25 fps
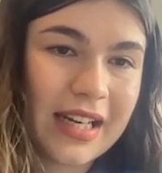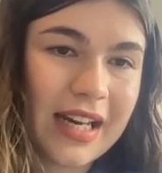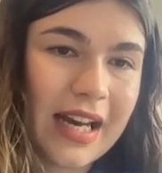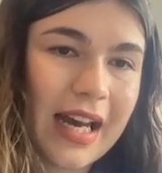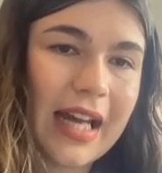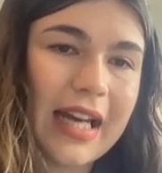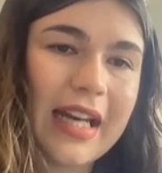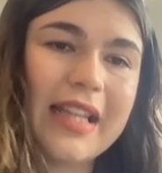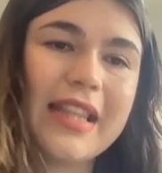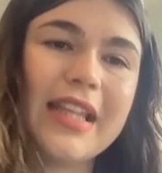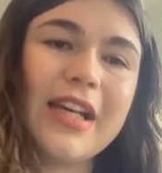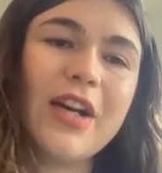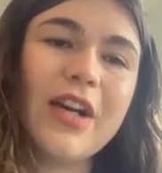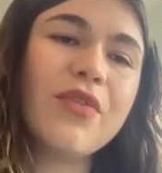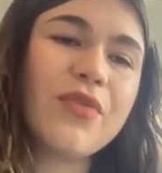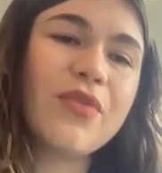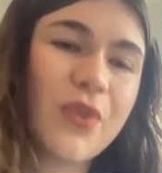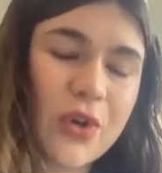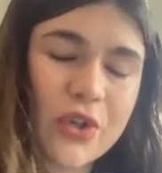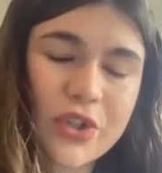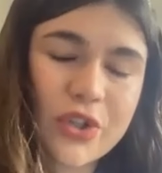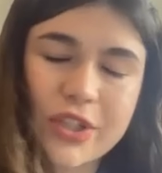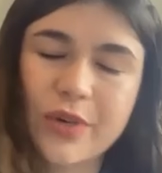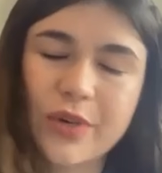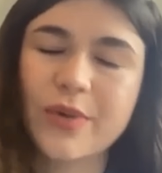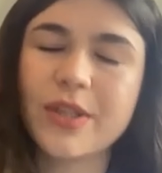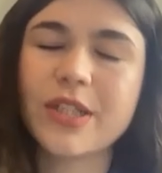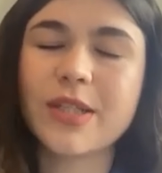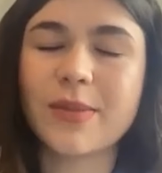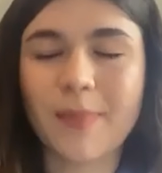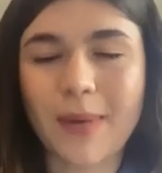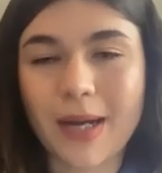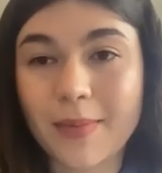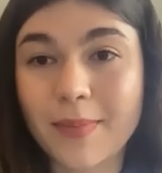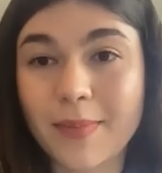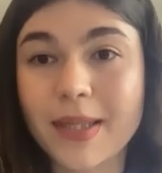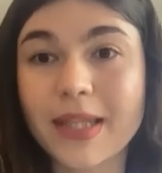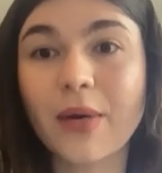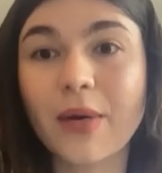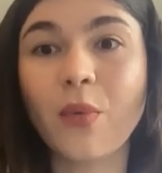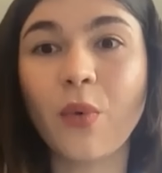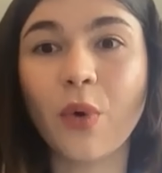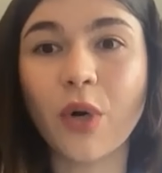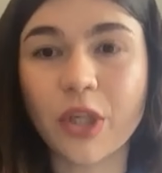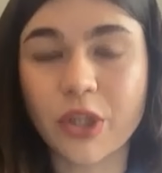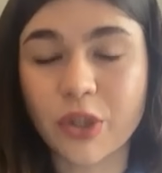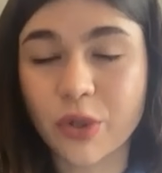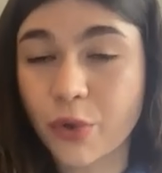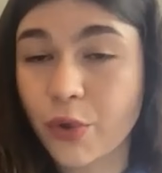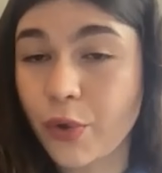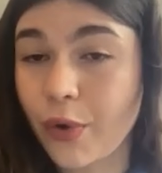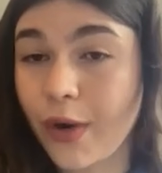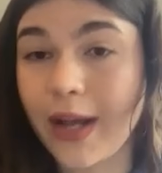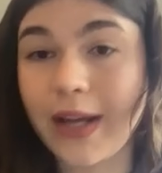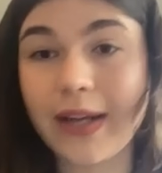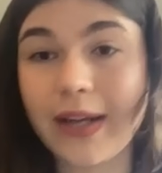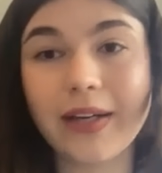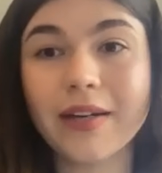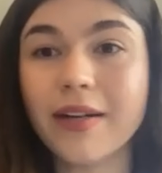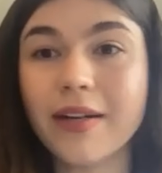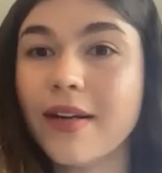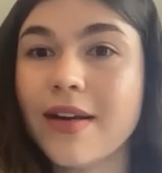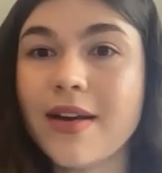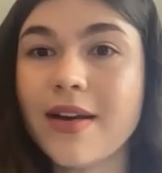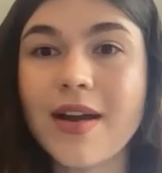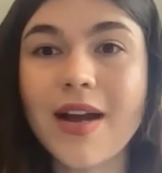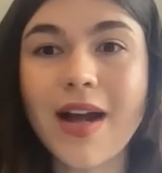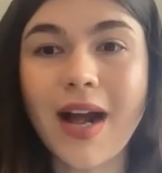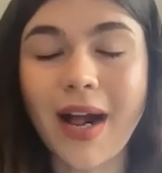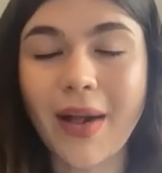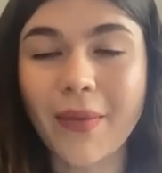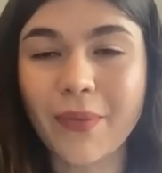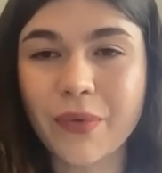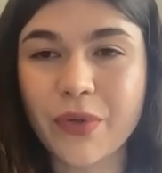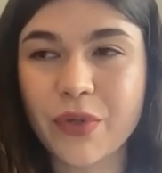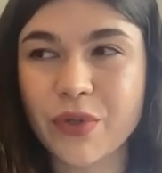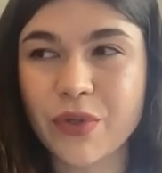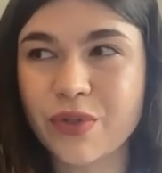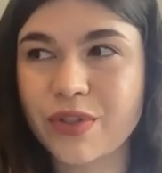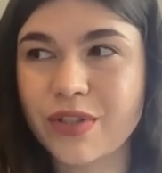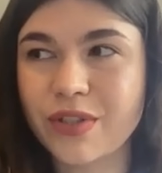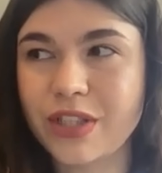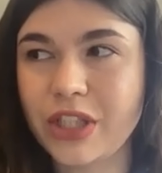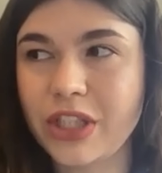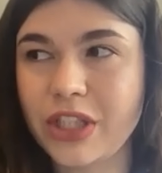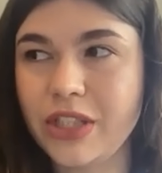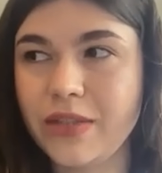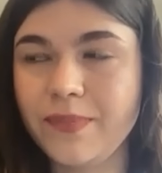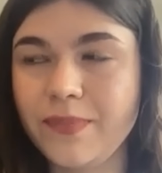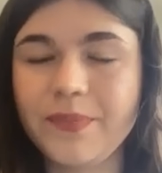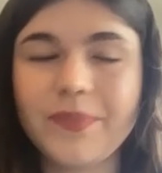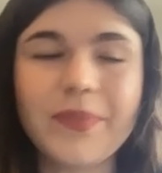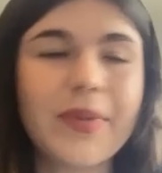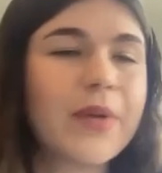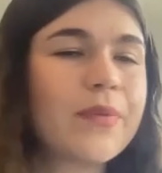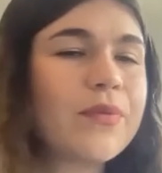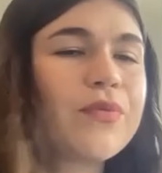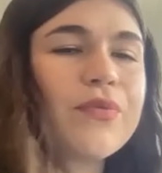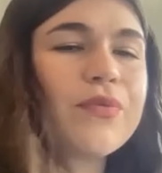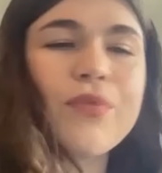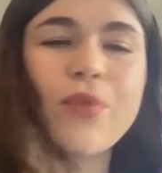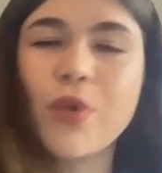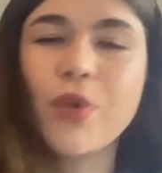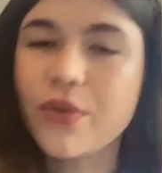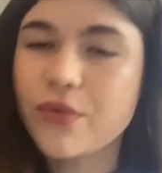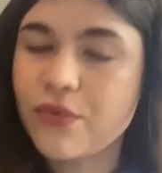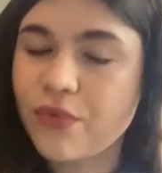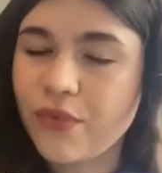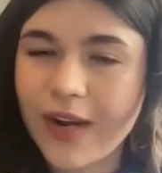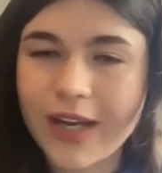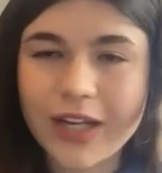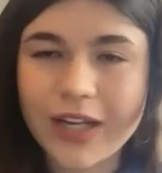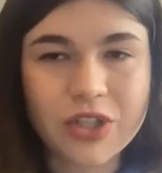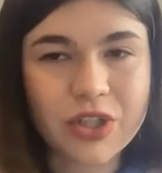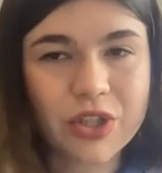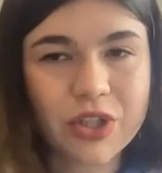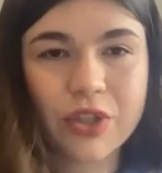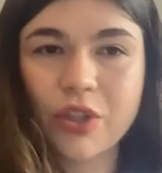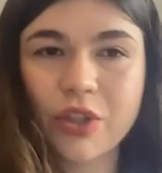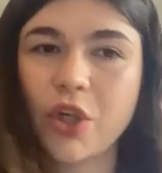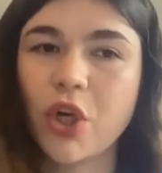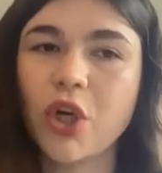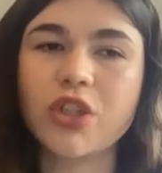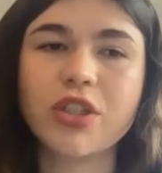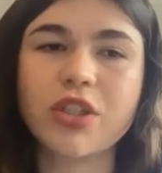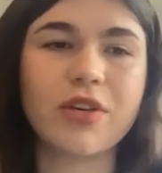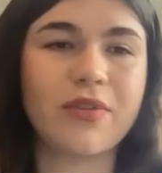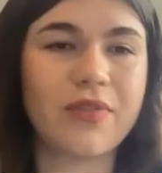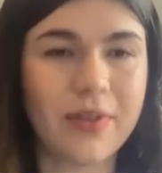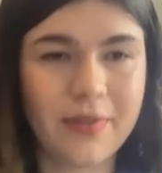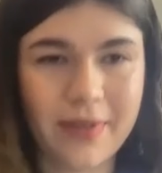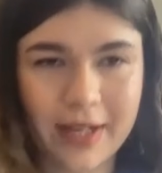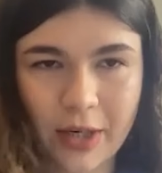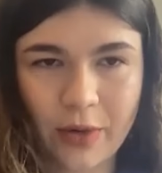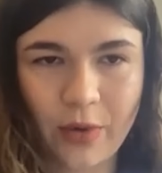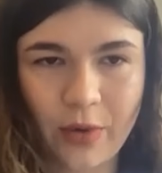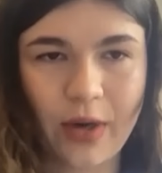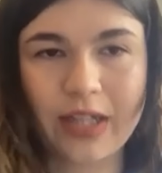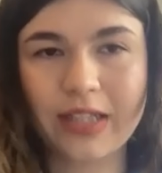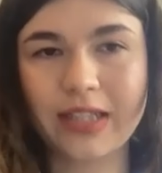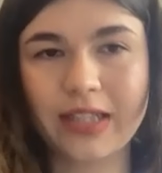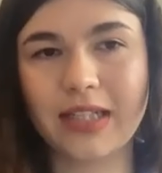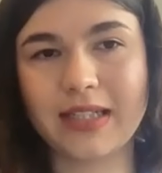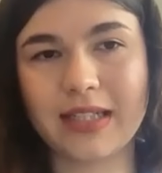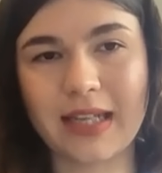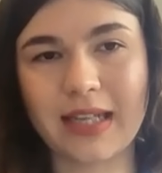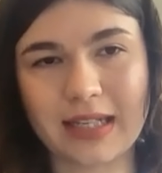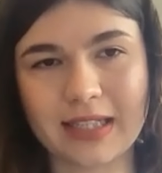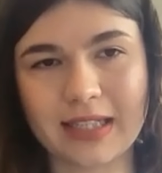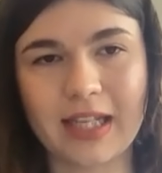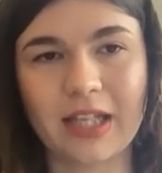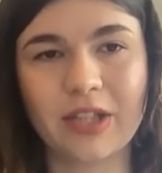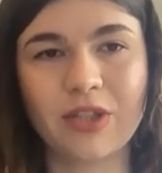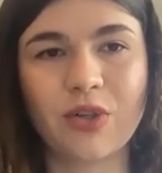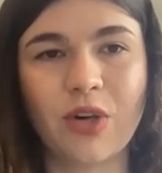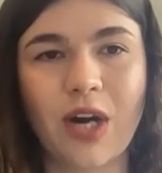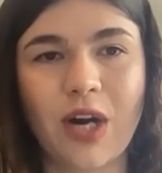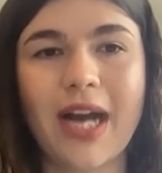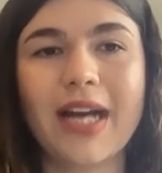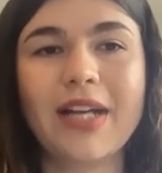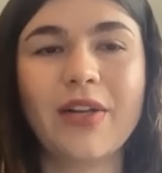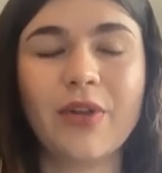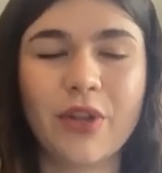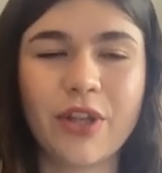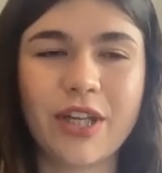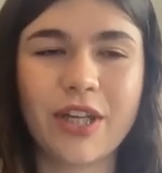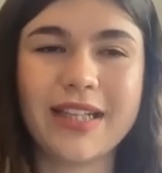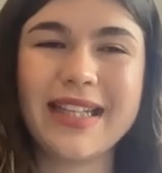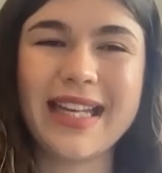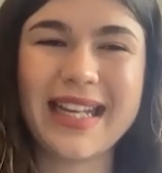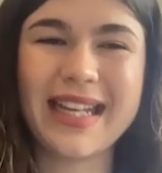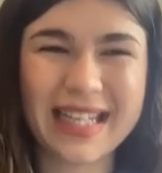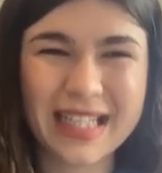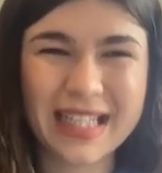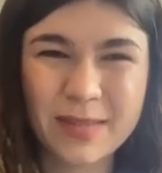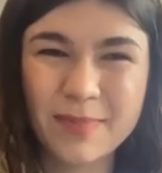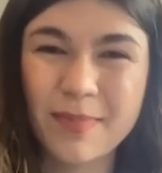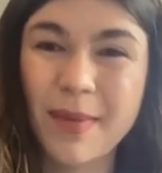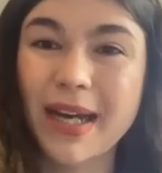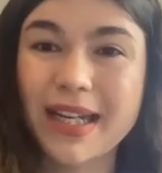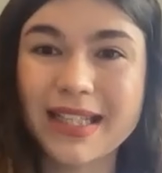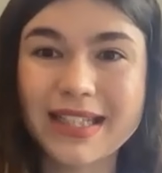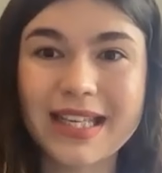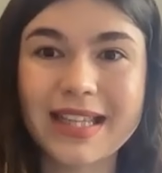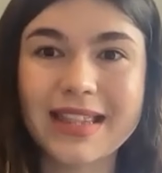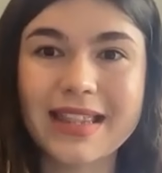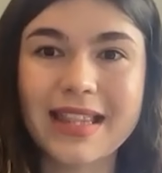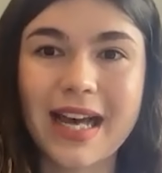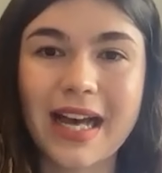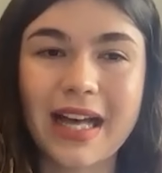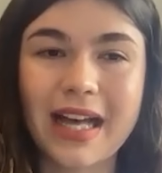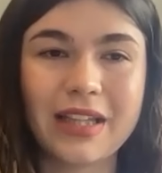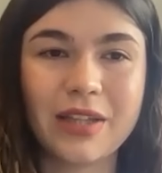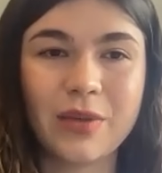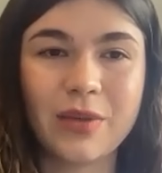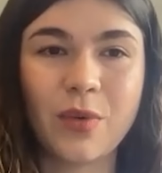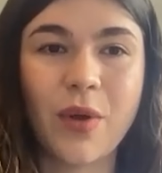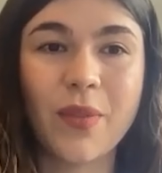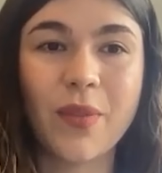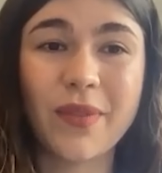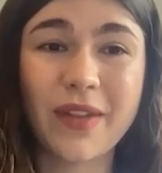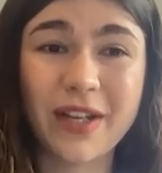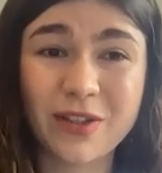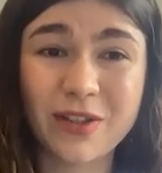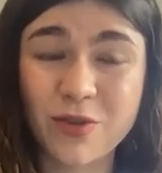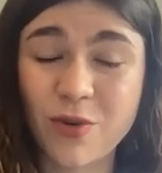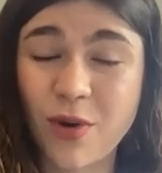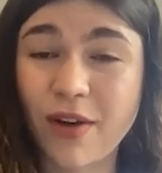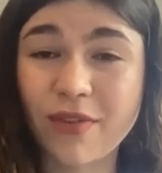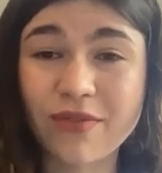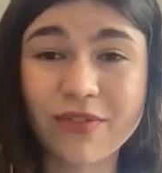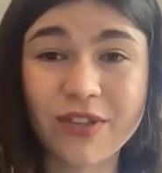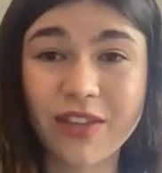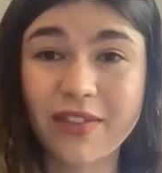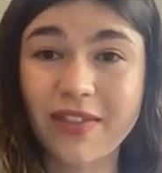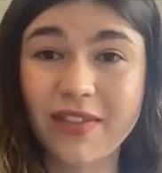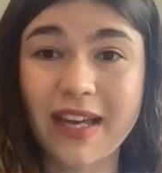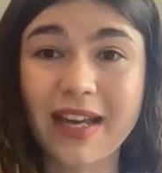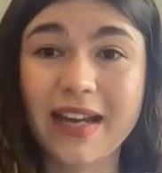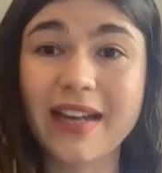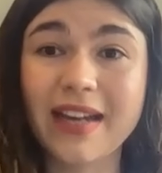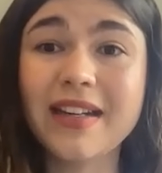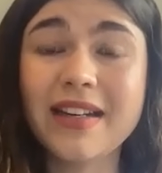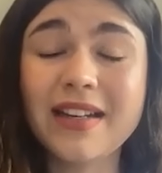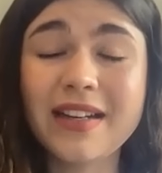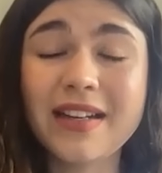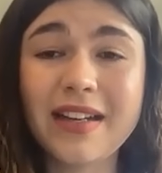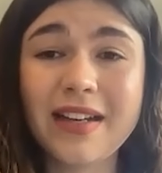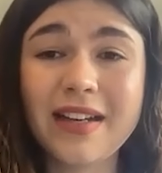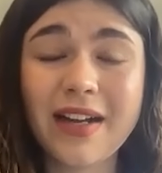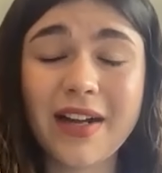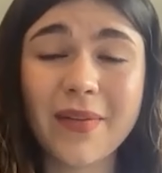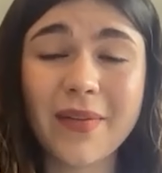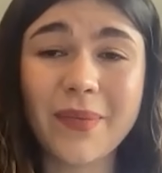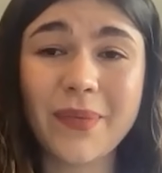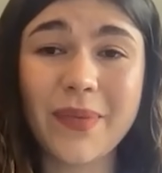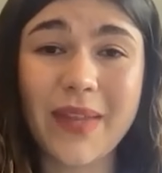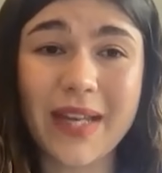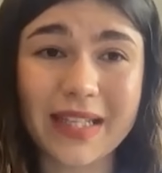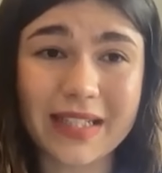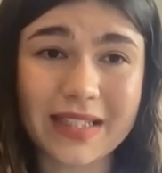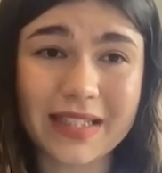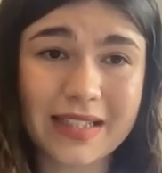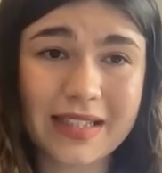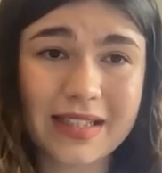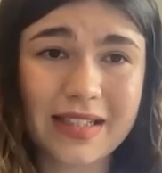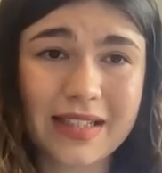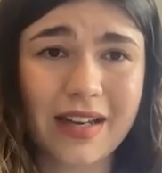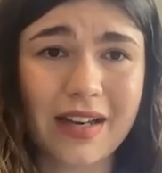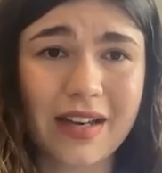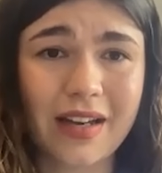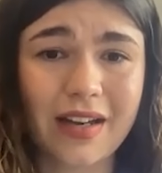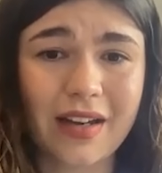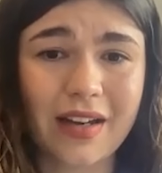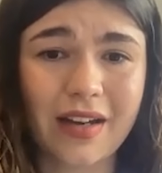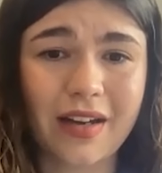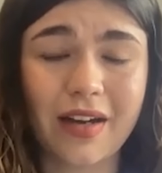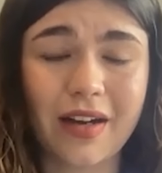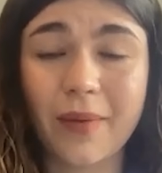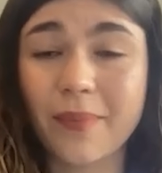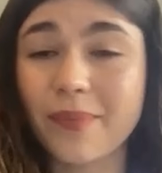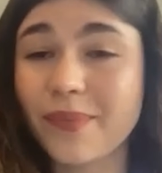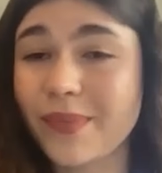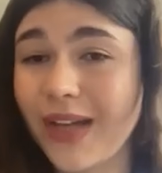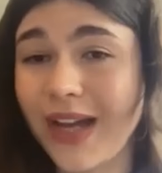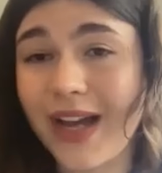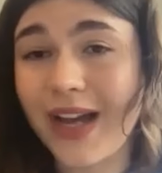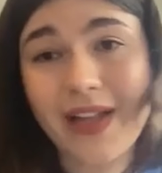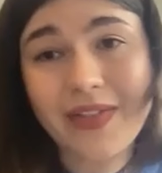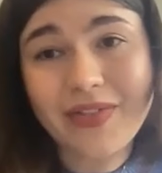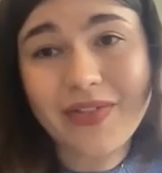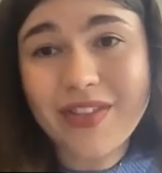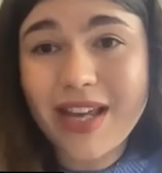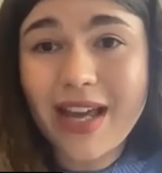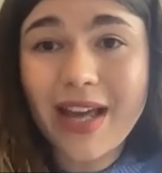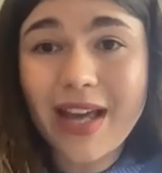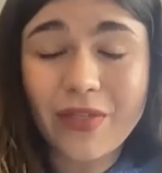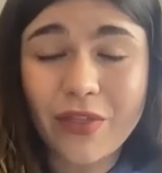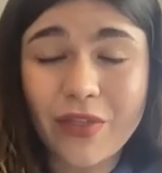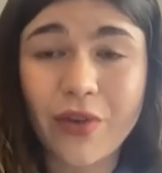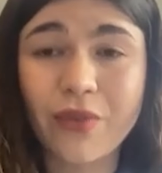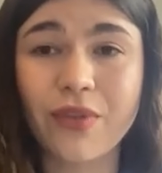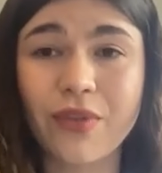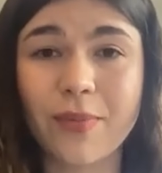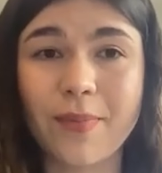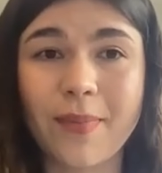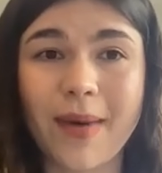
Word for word: And I think, of course, the reason might be the war in Ukraine, and just food inflation, cost of living crisis, et cetera. I don't think they expected that when they drafted the, this uh, at the end of the